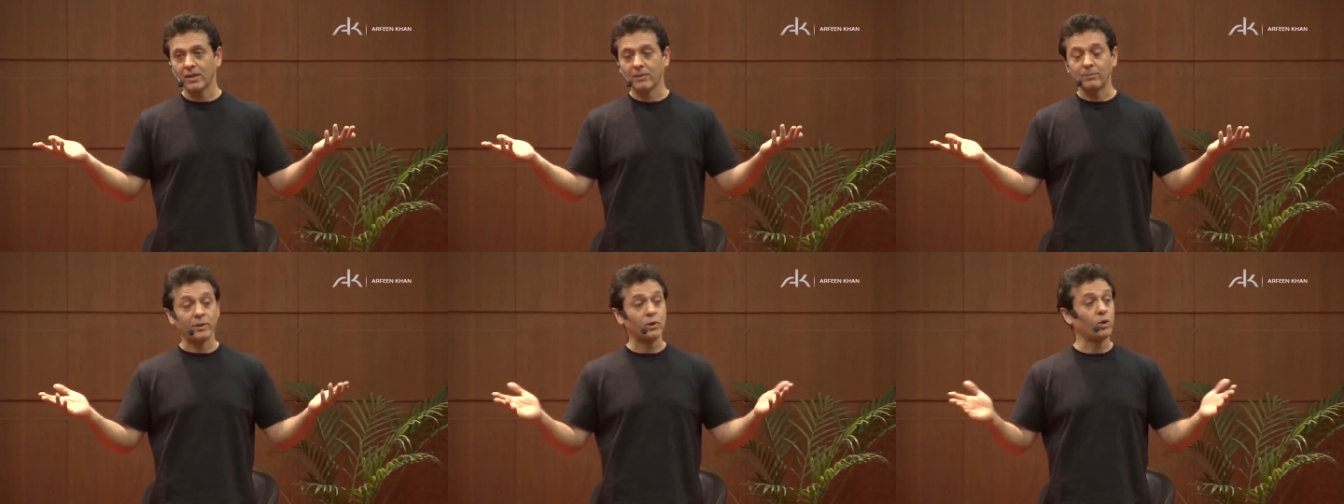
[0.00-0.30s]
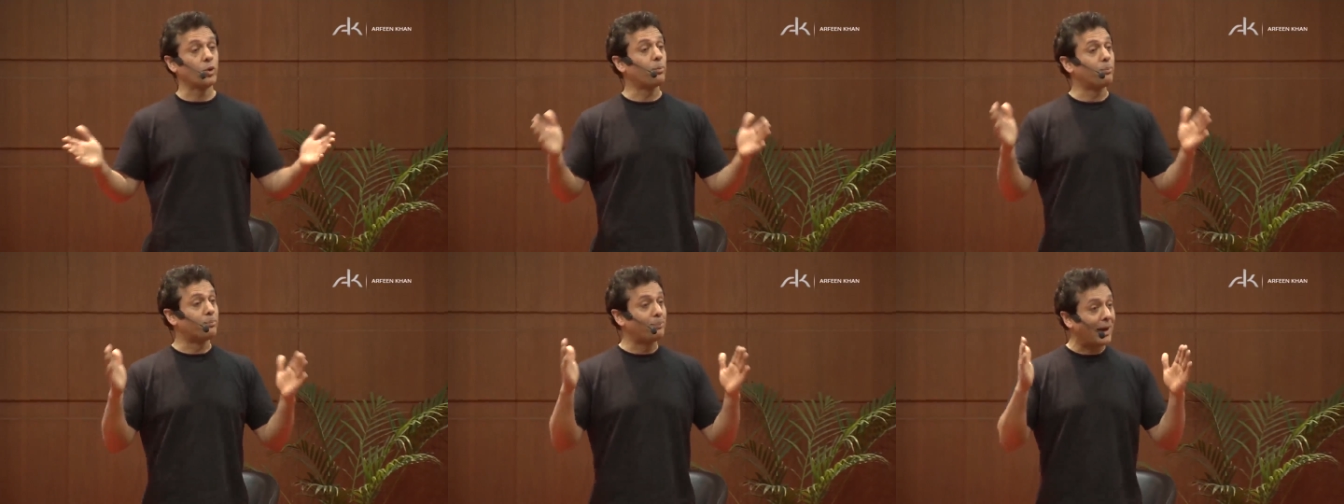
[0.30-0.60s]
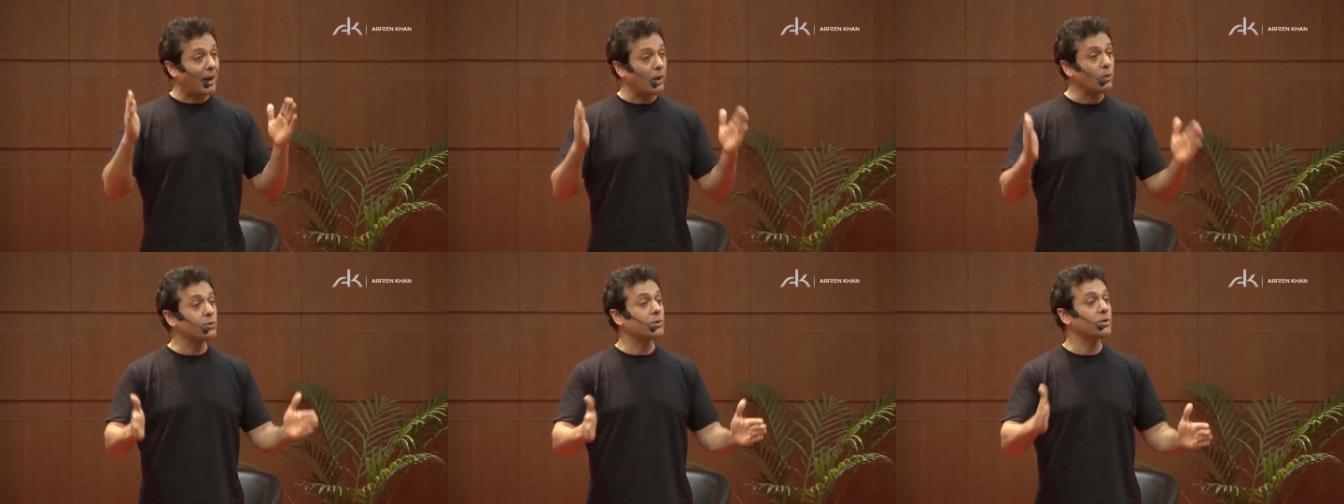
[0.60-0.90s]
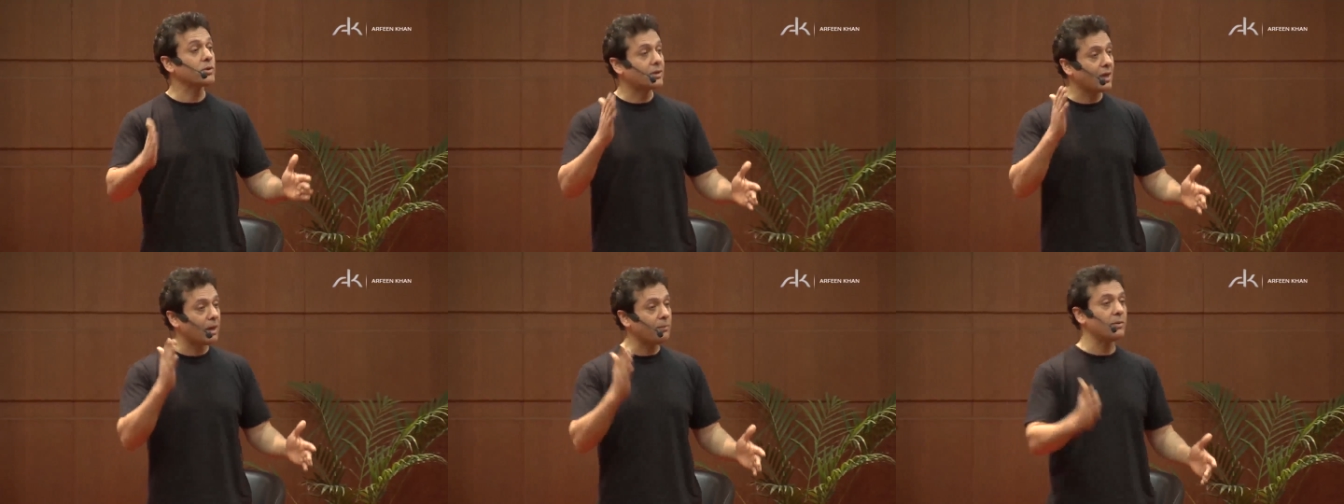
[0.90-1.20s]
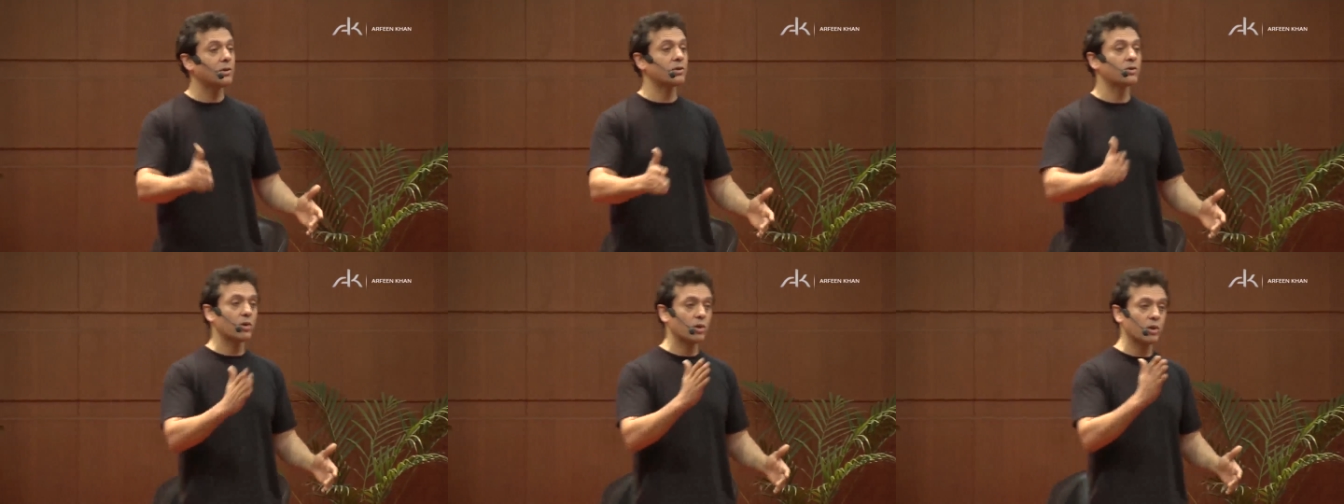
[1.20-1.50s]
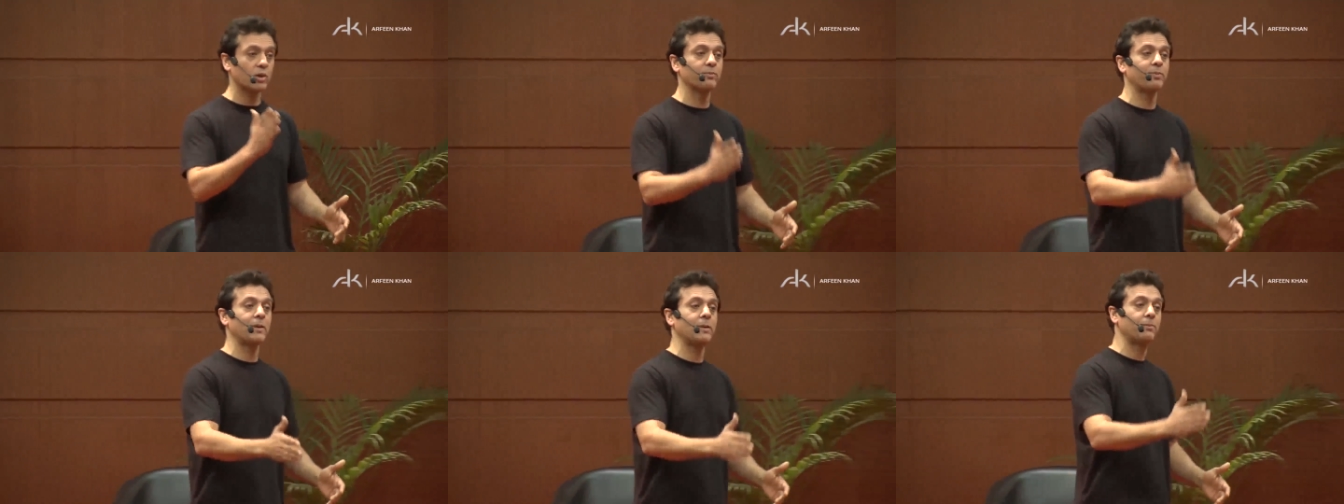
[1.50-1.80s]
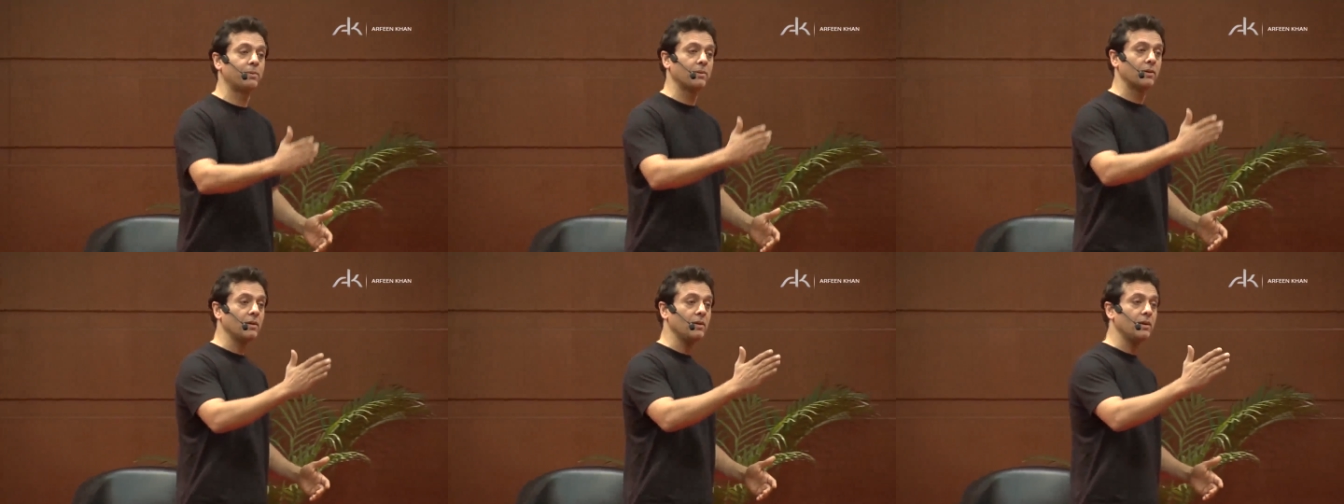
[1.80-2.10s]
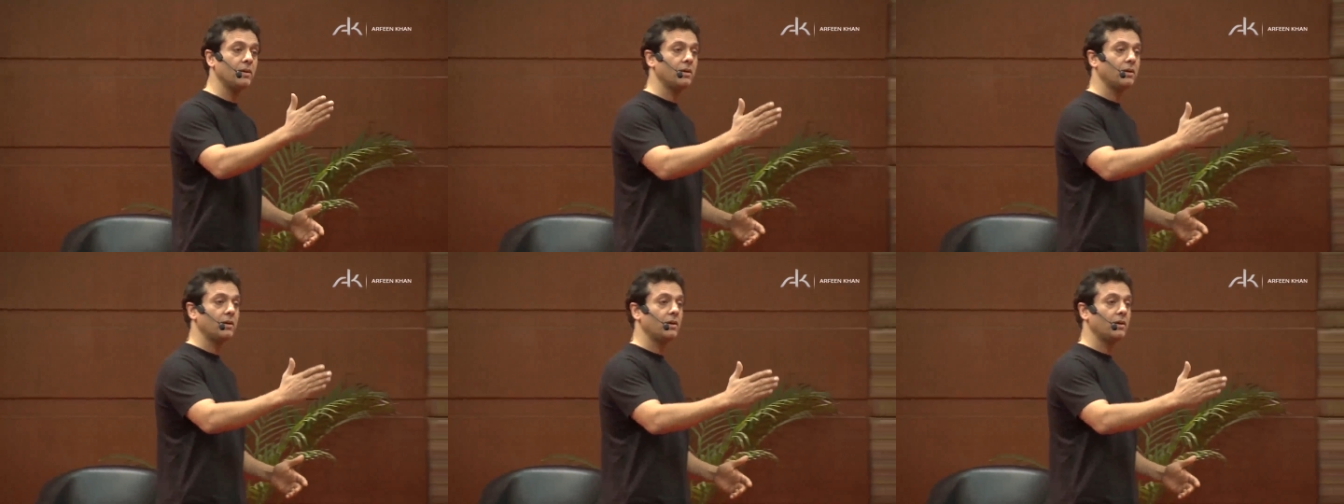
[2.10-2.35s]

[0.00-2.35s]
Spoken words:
But you're bound to come across people